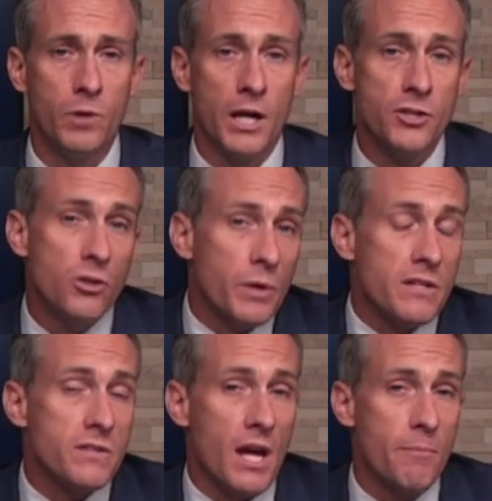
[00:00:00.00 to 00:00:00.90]
what I do
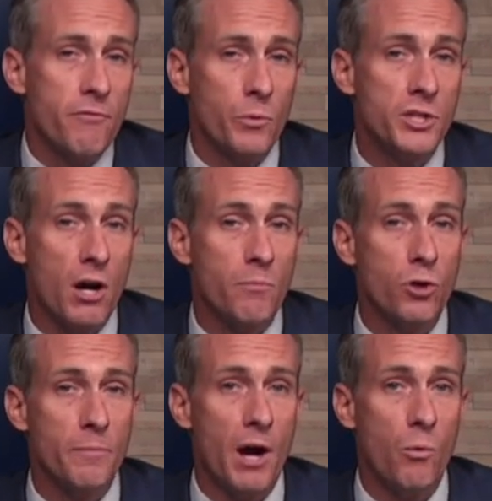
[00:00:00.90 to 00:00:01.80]
want to say before we
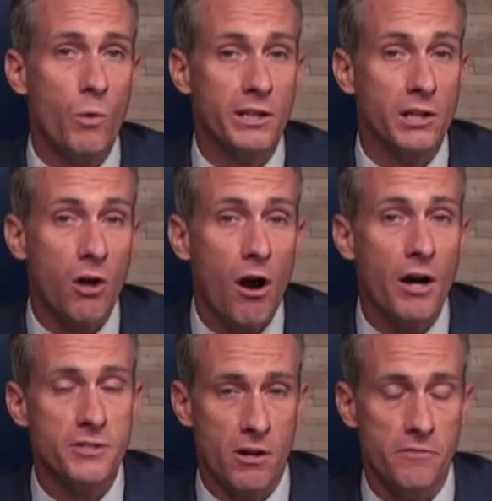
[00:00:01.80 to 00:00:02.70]
talk more about what can
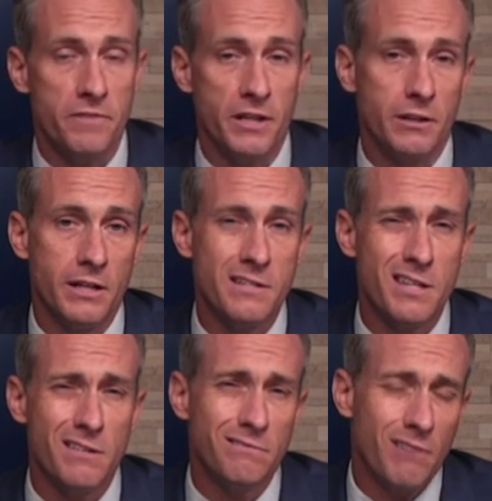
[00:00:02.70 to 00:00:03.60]
cause heart failure
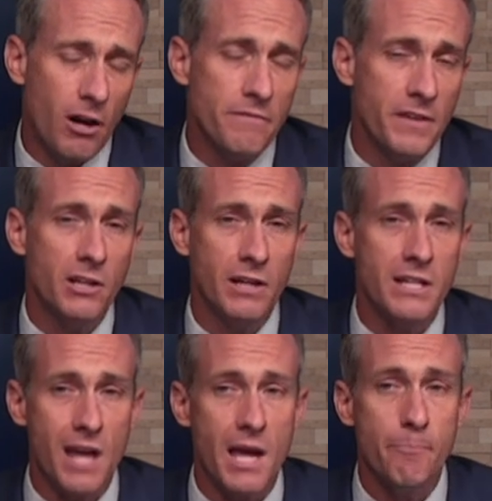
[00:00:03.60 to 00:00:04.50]
is that heart failure
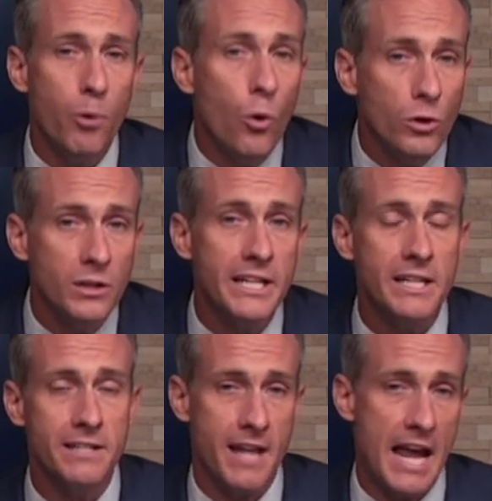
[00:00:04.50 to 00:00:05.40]
is a
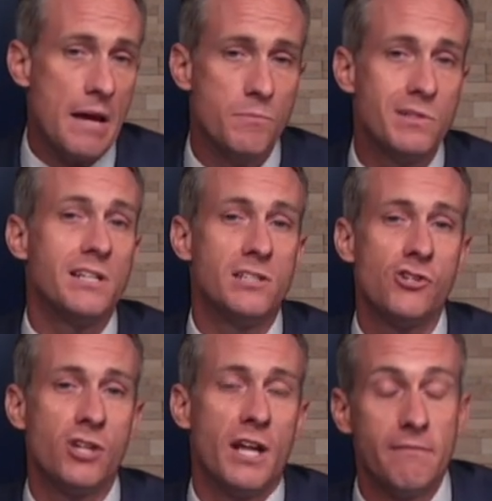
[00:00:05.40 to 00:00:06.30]
poorly named
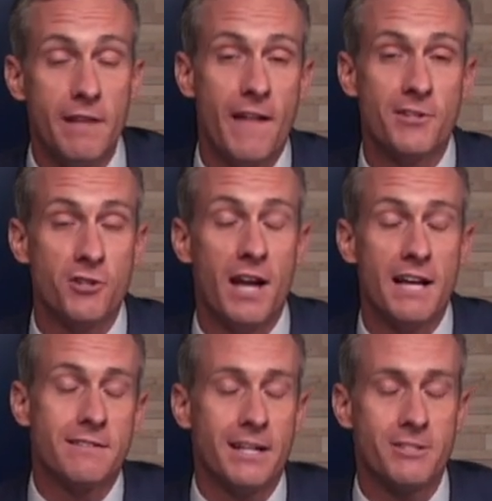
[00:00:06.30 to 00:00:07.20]
condition, and, and that's on
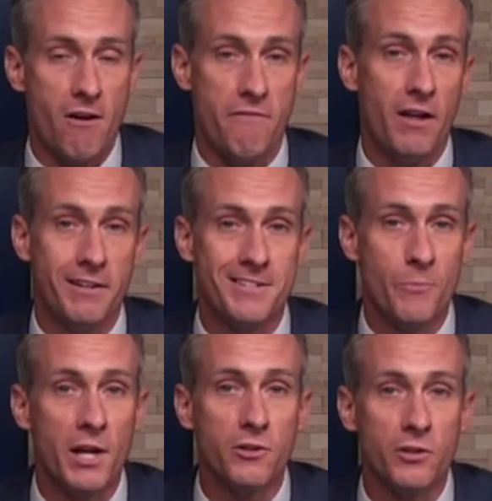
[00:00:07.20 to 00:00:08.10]
us. That's our fault
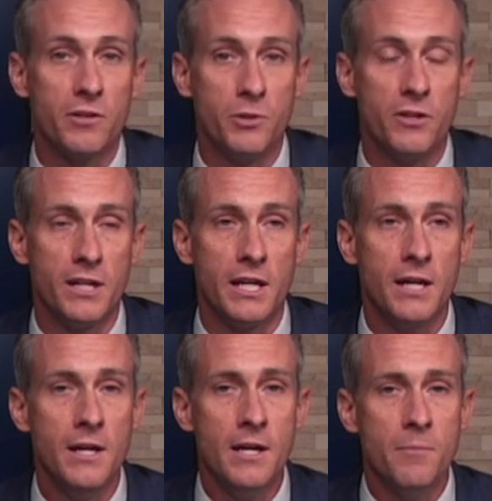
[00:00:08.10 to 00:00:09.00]
as the medical
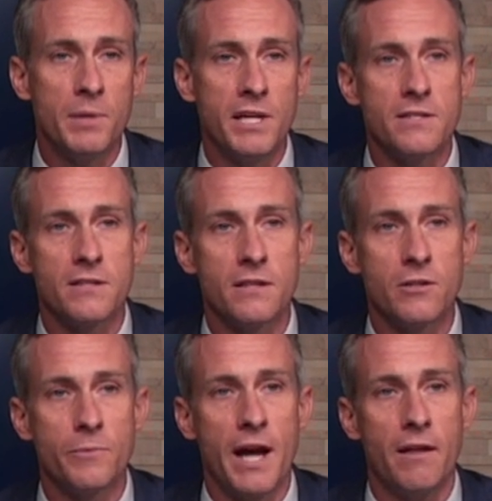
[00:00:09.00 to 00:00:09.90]
community. Because
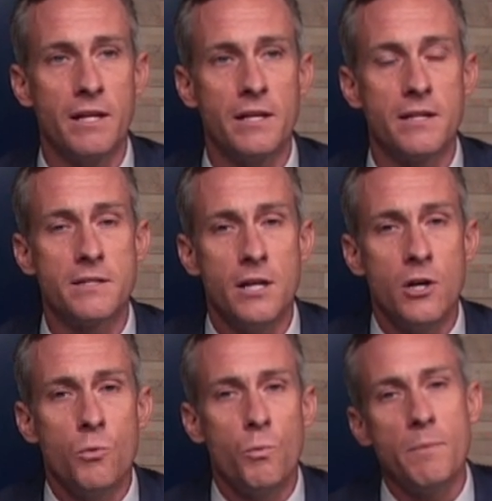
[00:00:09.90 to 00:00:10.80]
the reality is,
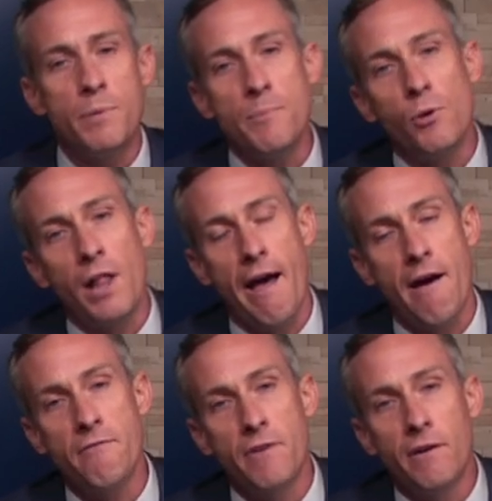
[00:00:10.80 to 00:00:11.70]
when people
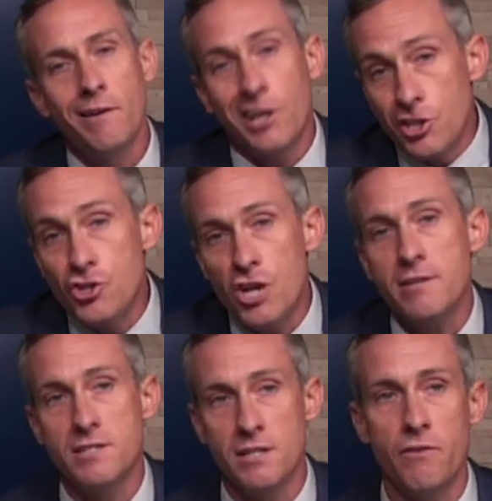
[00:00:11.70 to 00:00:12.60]
have
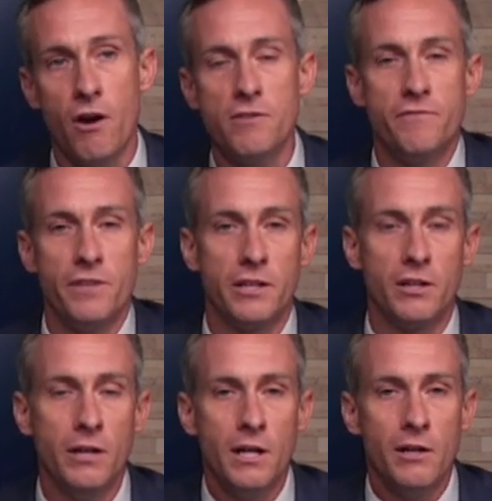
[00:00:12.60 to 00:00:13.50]
congestive heart
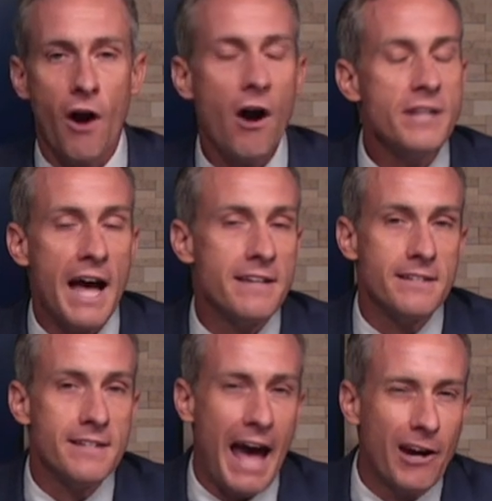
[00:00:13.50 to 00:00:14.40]
failure, the heart
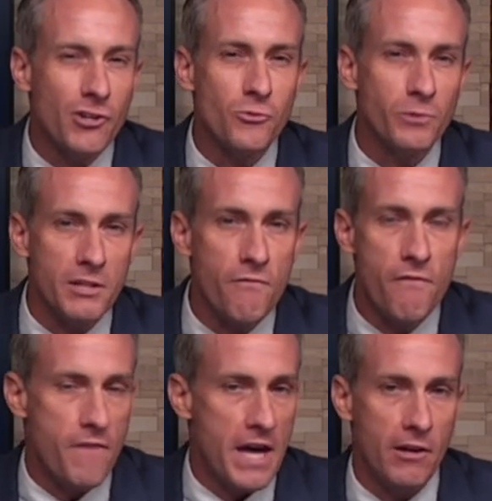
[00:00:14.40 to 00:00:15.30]
hasn't actually
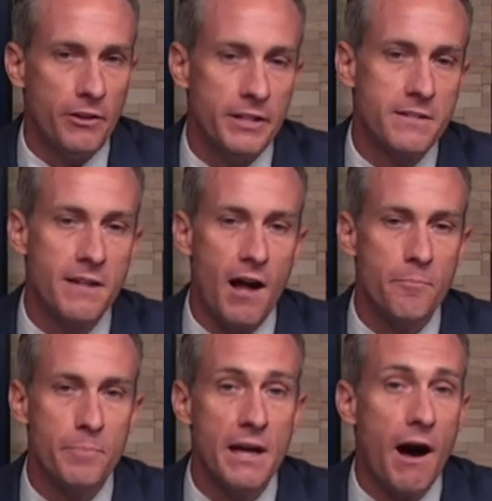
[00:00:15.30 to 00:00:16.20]
failed. It's
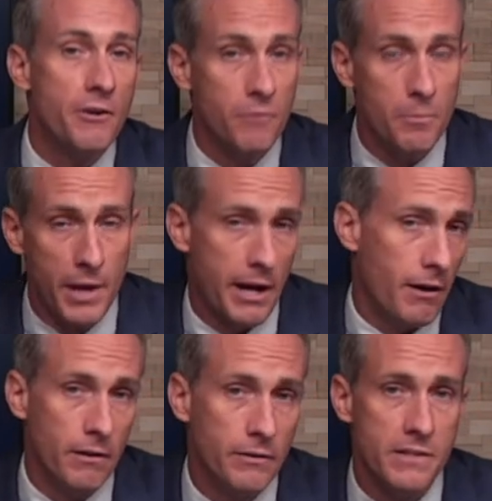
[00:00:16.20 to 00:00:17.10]
not beyond
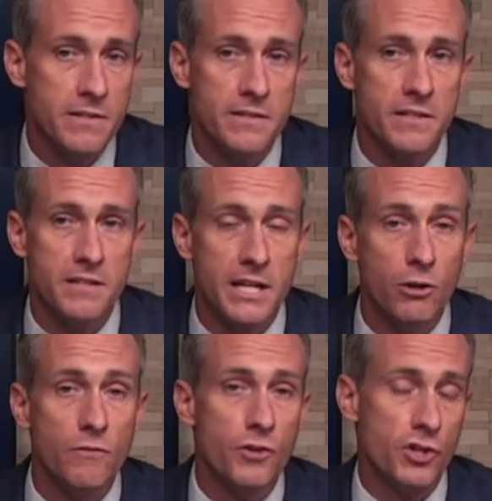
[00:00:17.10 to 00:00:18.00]
repair. This isn't
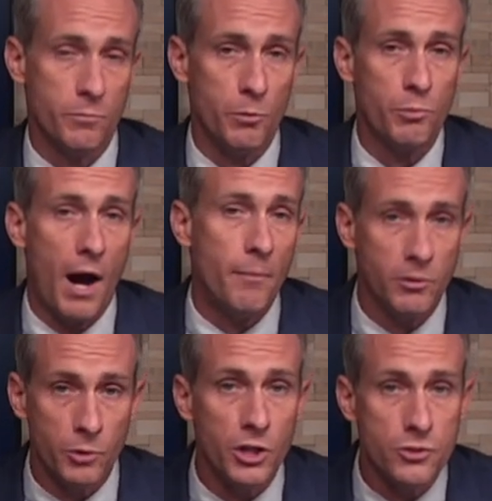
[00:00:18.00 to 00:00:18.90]
an irreversible
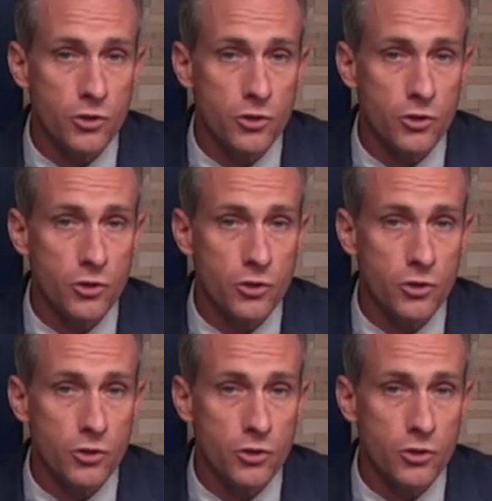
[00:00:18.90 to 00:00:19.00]
problem